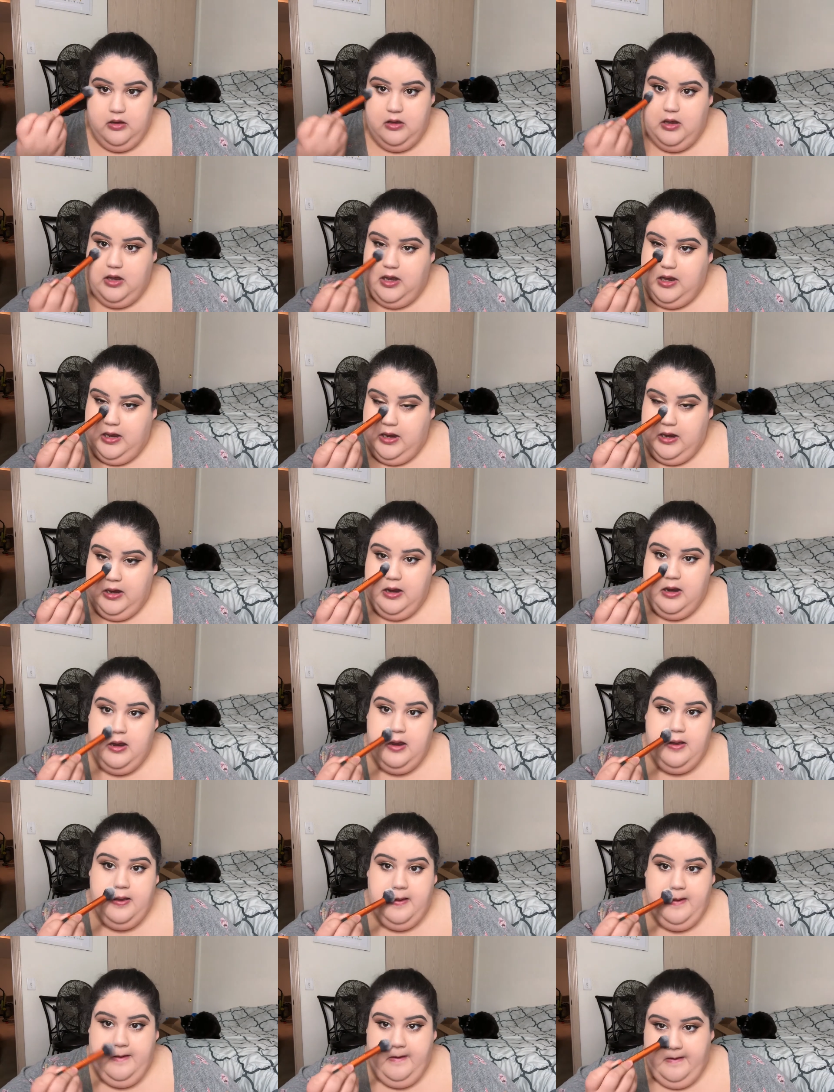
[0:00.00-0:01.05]

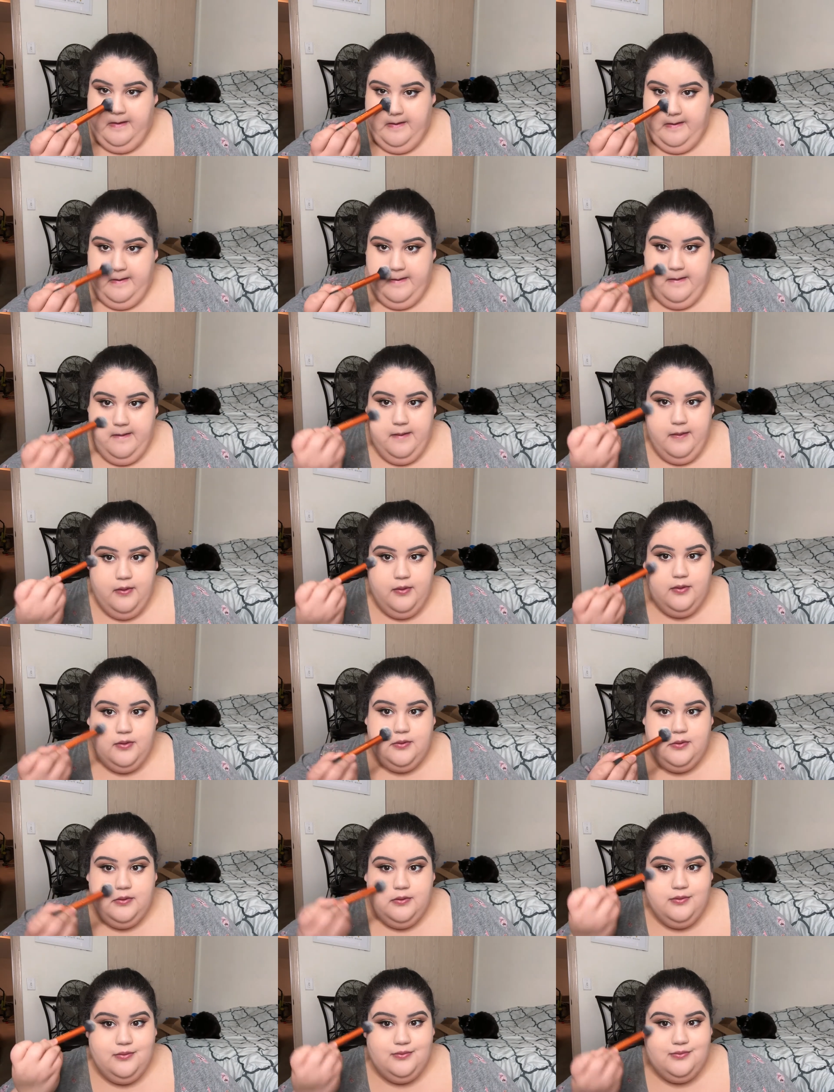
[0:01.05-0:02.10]

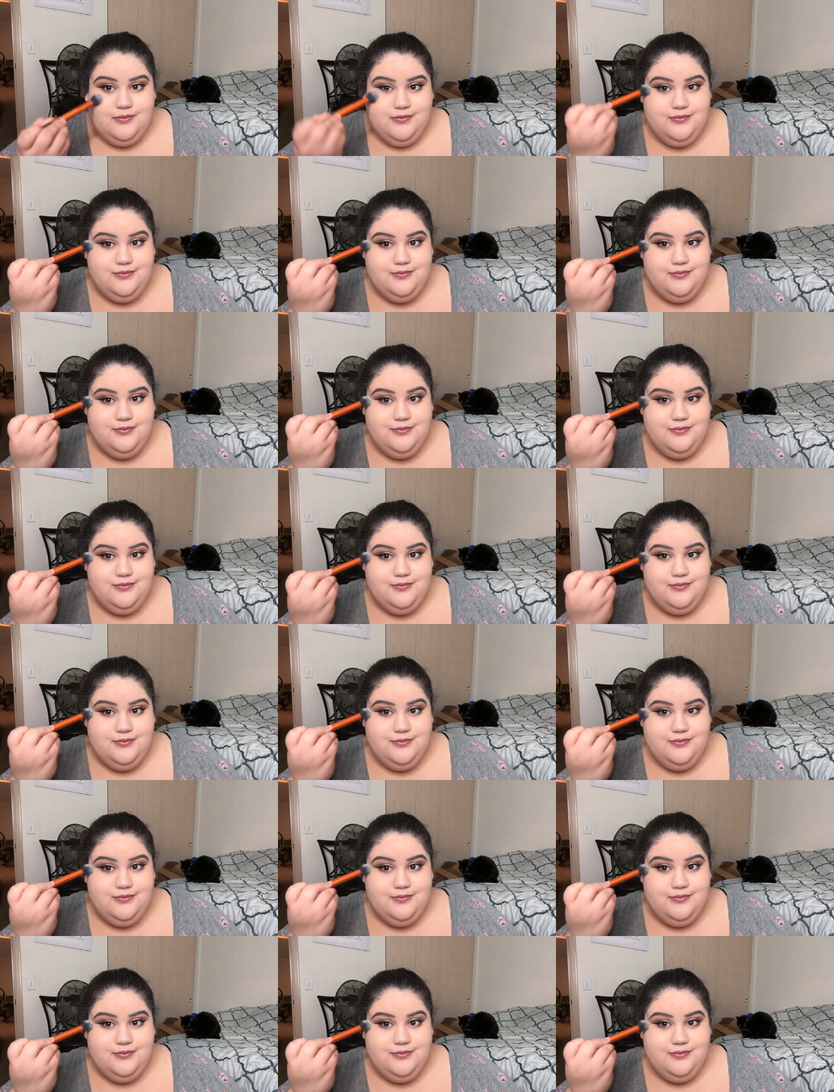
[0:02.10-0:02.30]
(no one is talking)